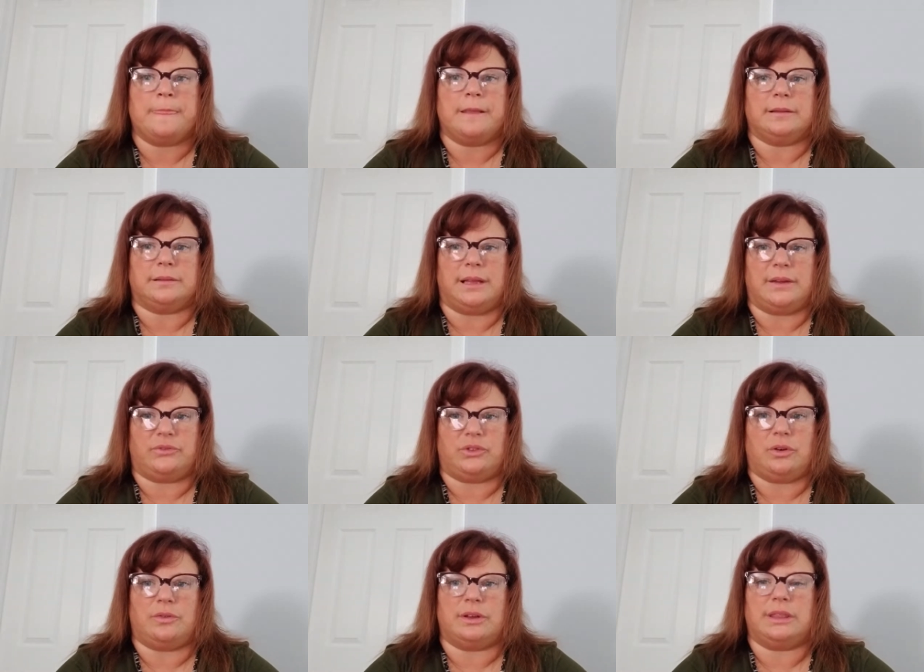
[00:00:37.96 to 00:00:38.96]
left
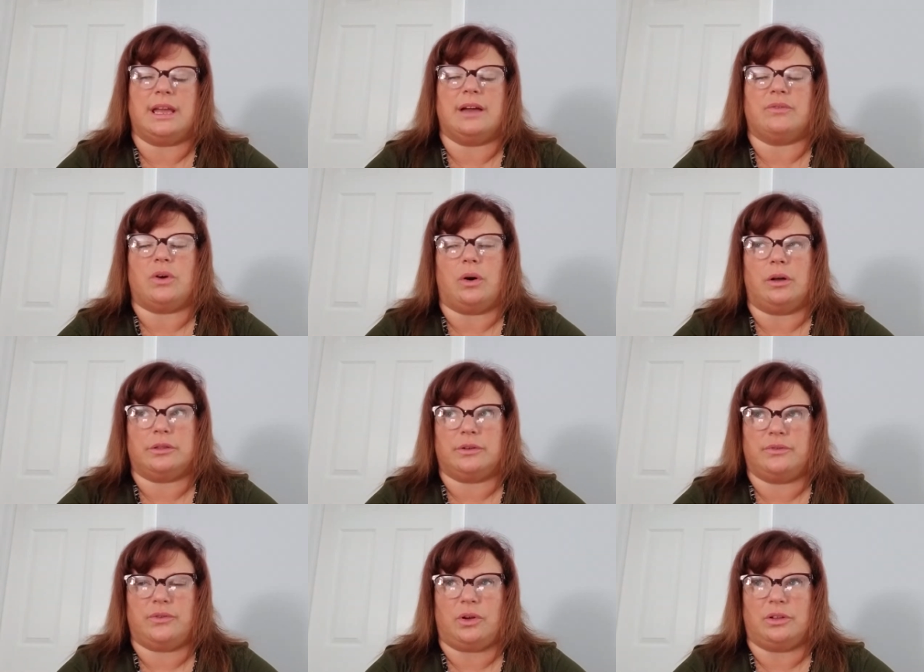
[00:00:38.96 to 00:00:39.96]
over. And they have all their
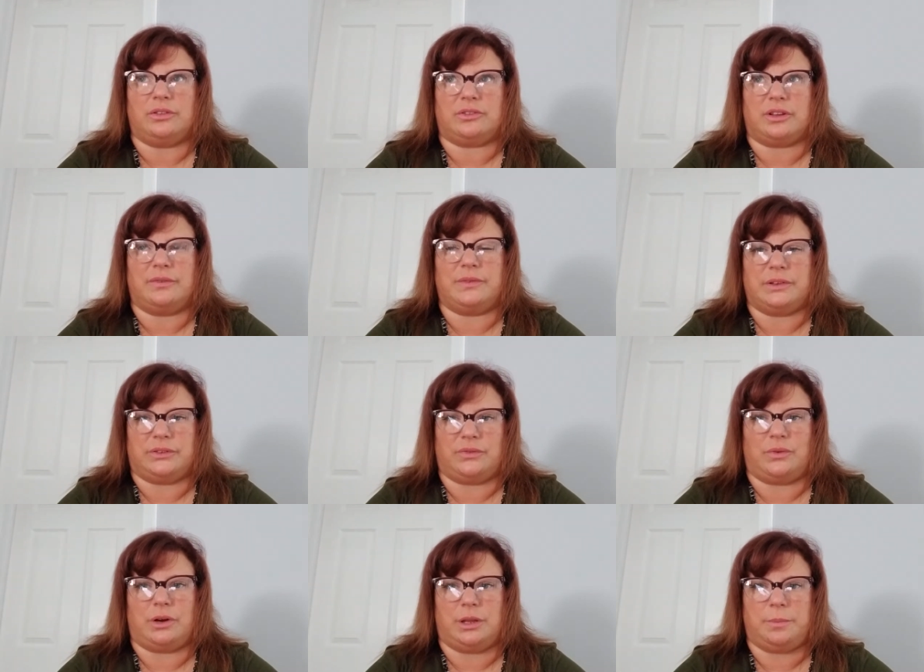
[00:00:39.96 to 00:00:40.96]
fall stuff is
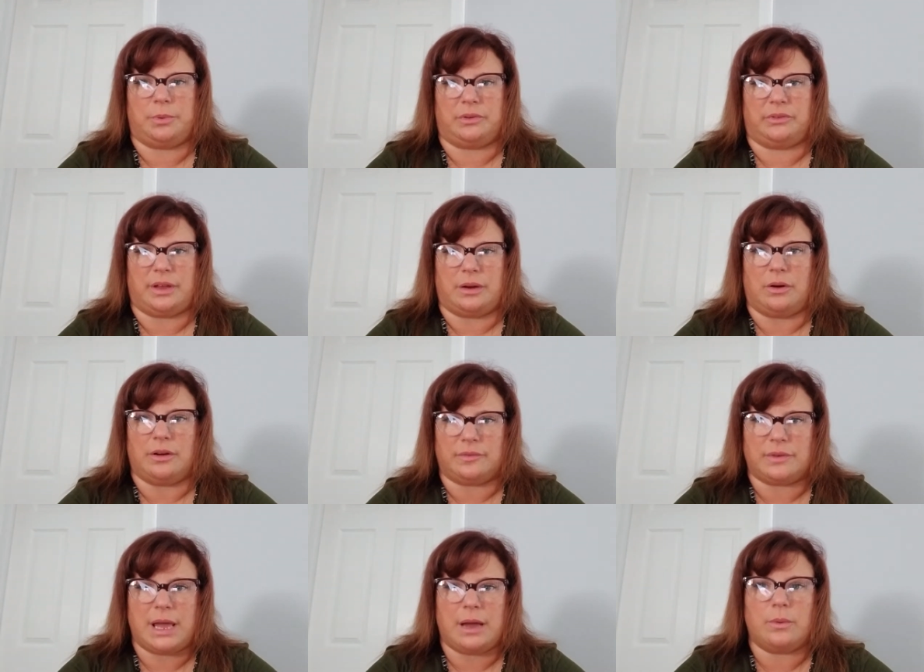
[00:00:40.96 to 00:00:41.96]
40% off
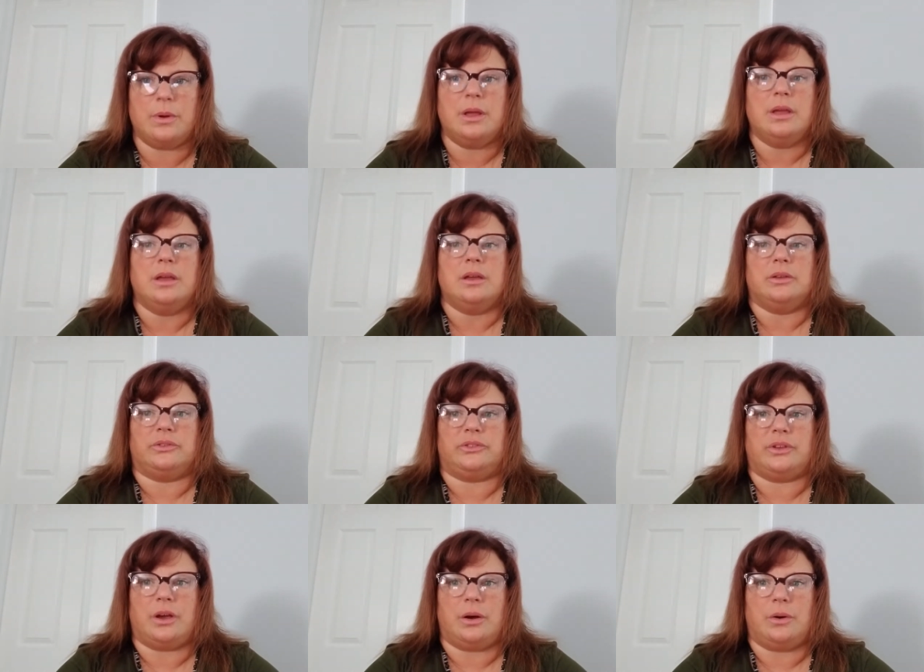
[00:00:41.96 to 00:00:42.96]
now.
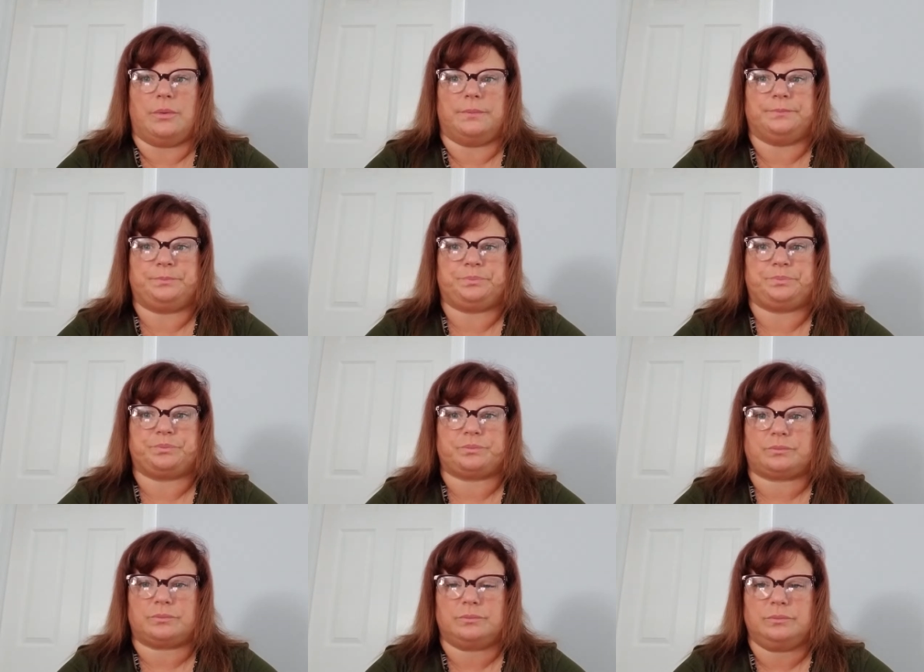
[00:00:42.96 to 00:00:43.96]
So
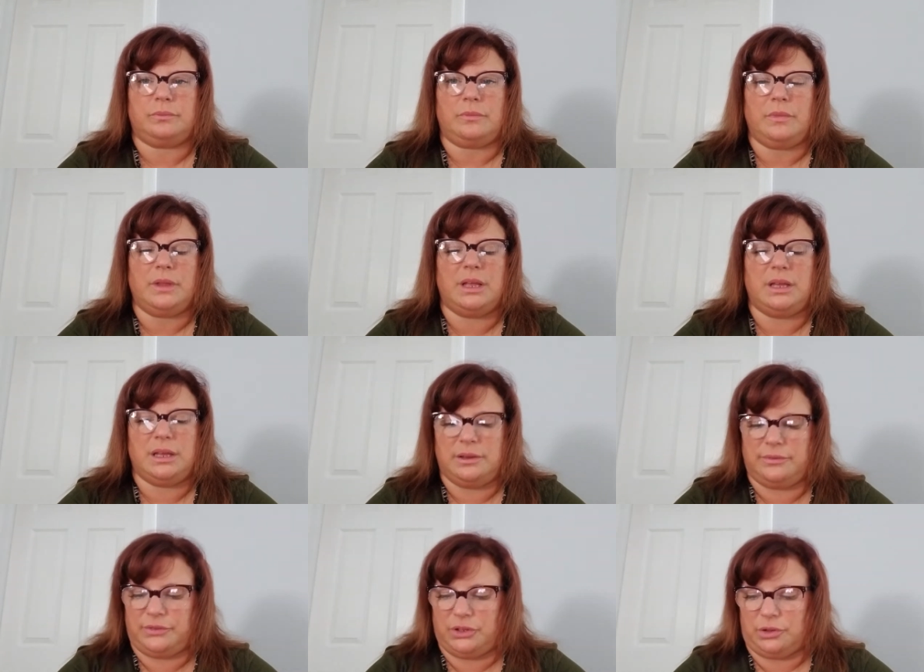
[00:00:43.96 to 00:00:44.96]

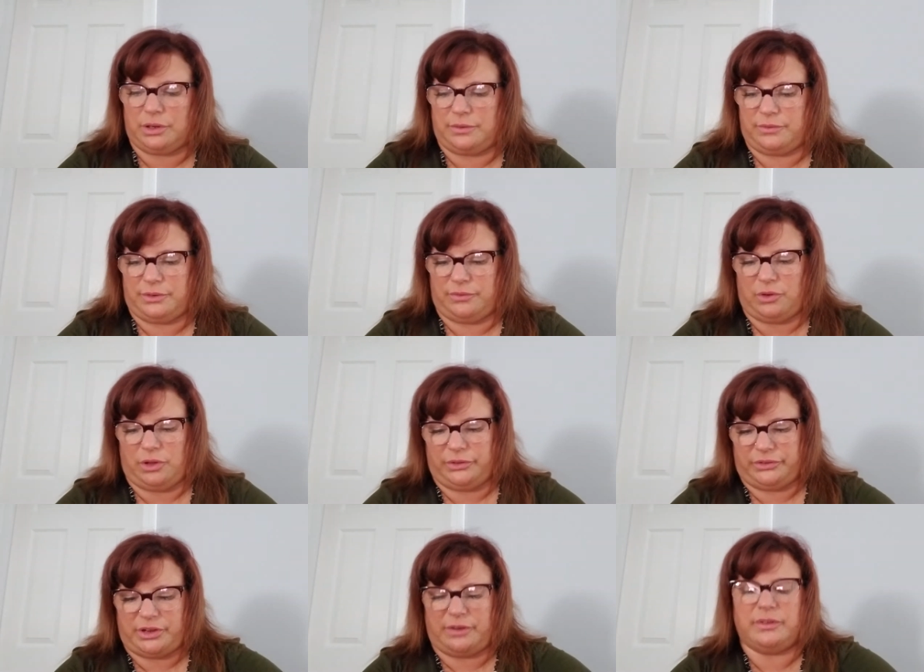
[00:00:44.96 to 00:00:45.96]
if you're looking for fall
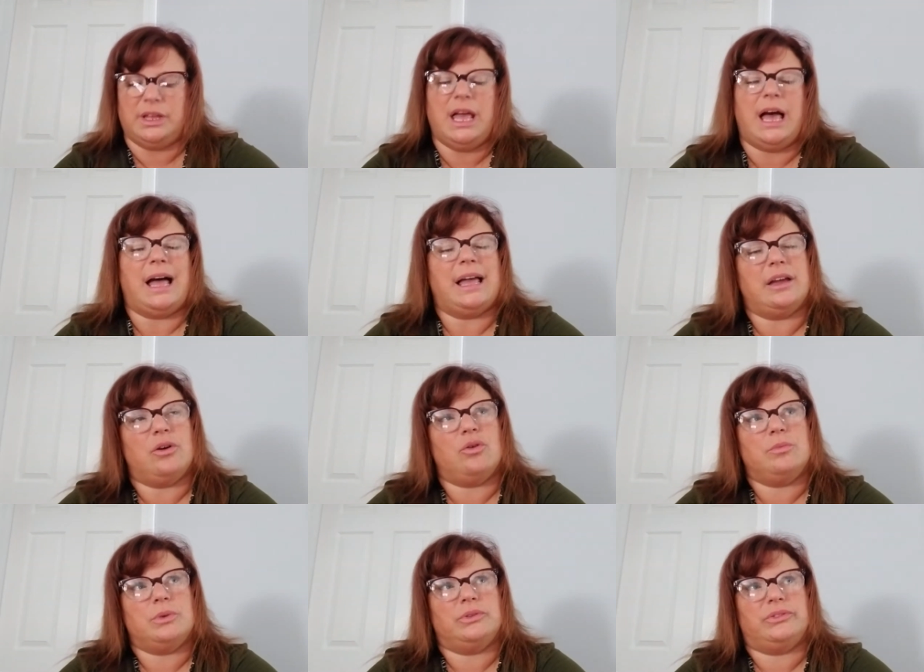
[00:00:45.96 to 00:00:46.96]
stuff, I
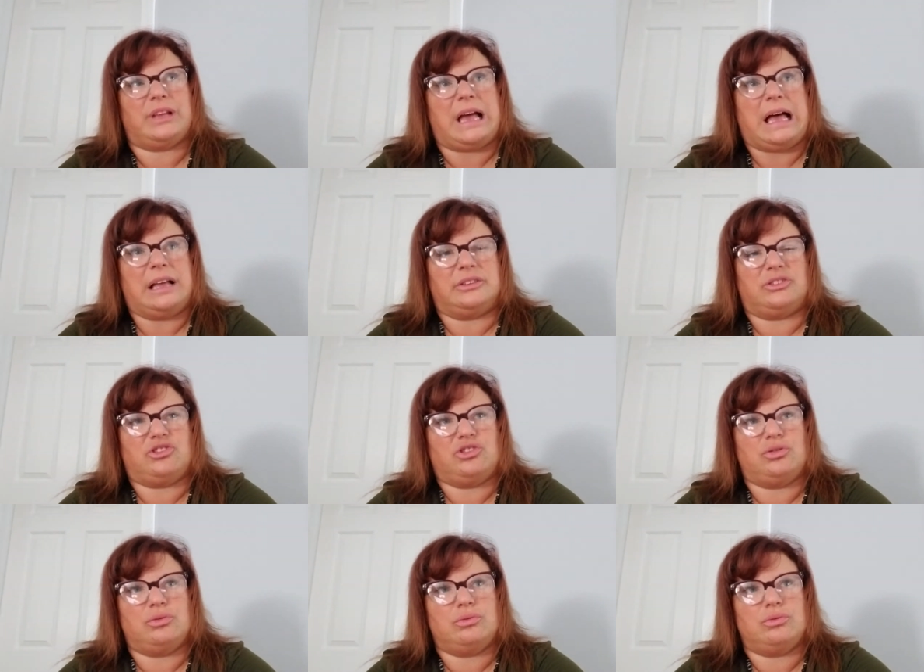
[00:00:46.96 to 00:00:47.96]
almost got
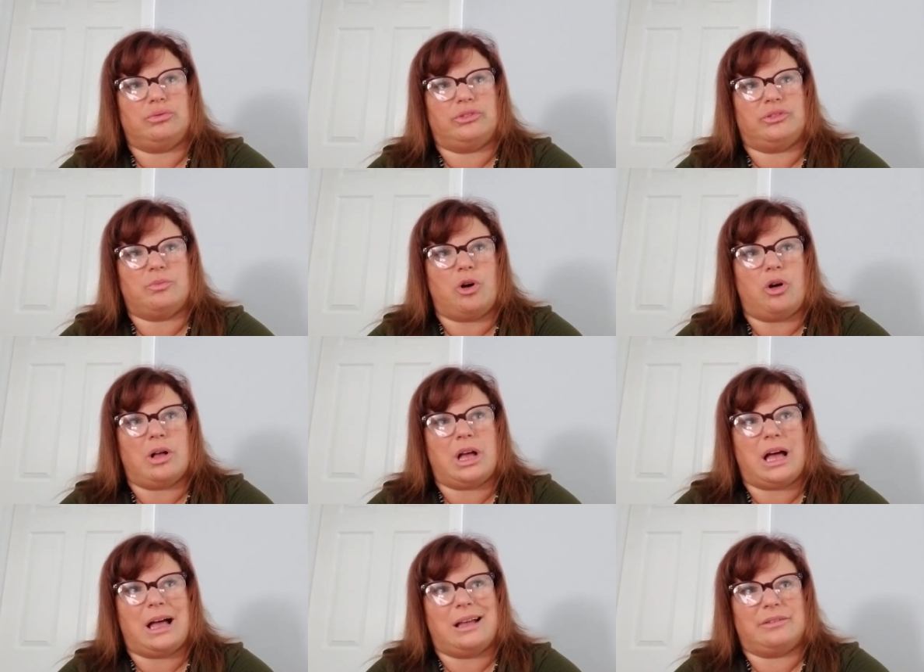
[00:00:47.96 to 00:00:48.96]
two small
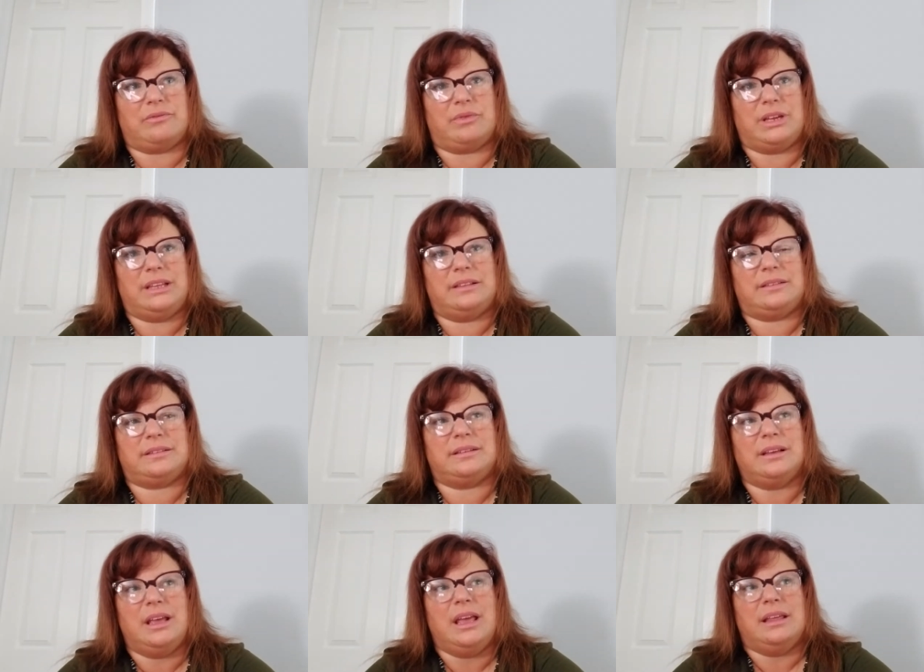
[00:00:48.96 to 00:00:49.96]
cotton wreaths.
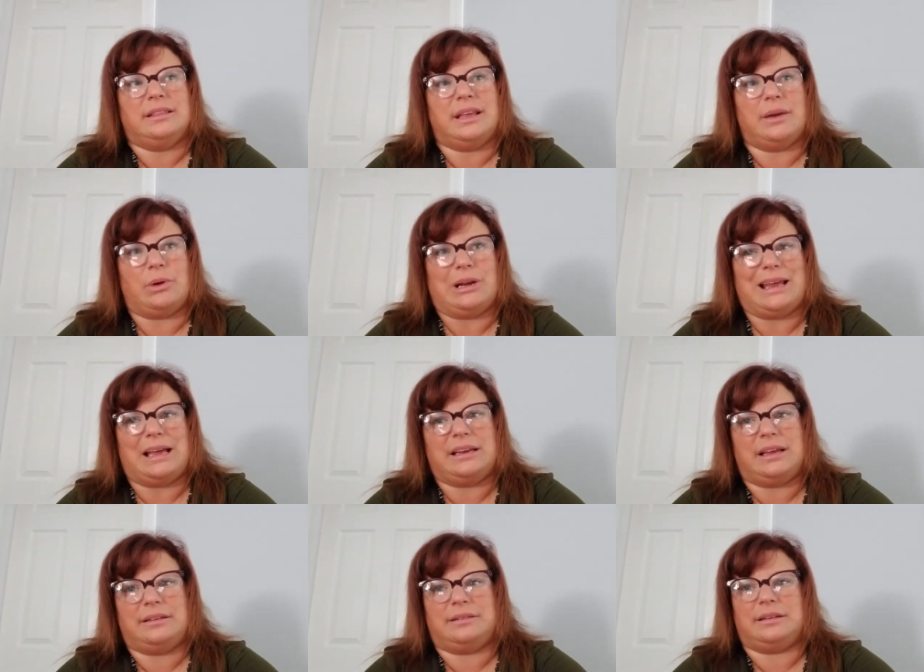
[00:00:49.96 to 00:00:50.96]
They were
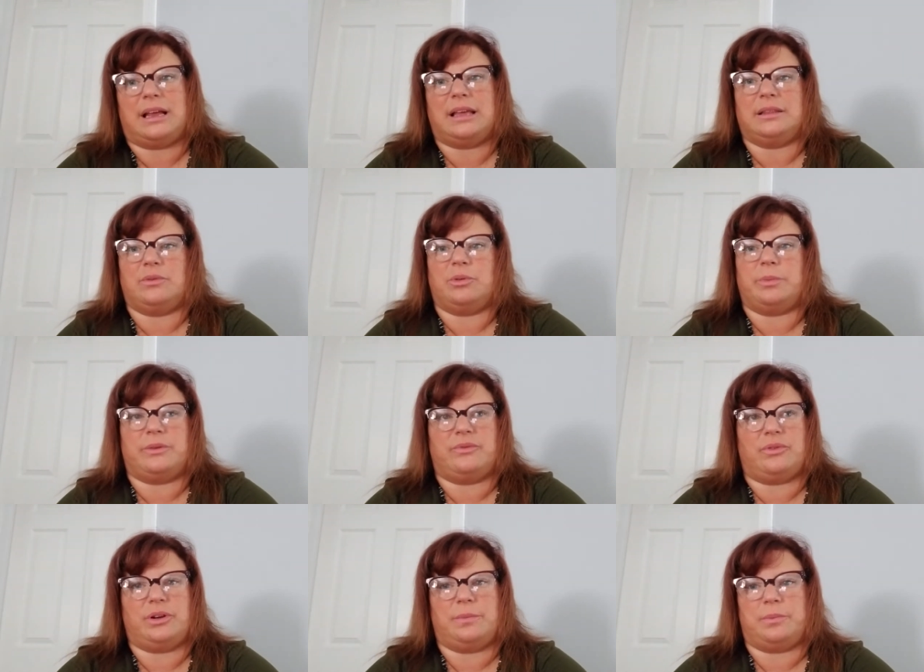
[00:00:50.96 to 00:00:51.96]
$9.99. They would have been
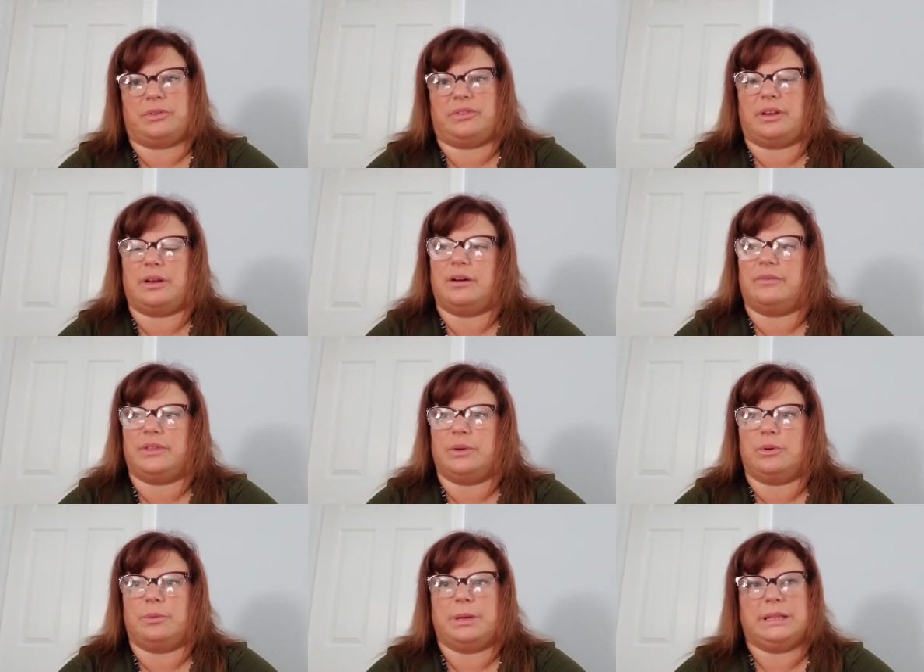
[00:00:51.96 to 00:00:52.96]
40% off. They
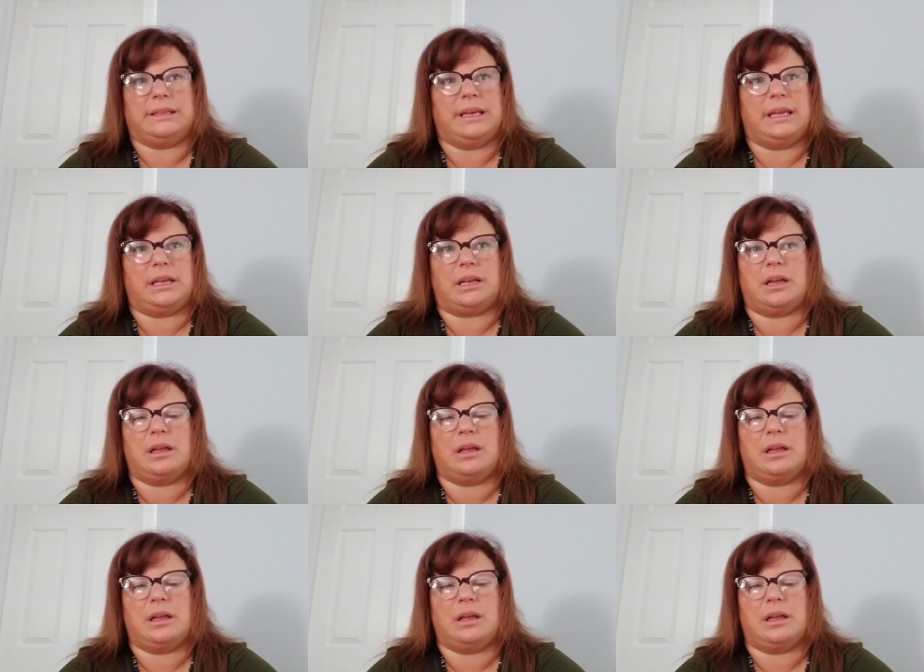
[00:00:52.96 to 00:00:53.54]
would have been like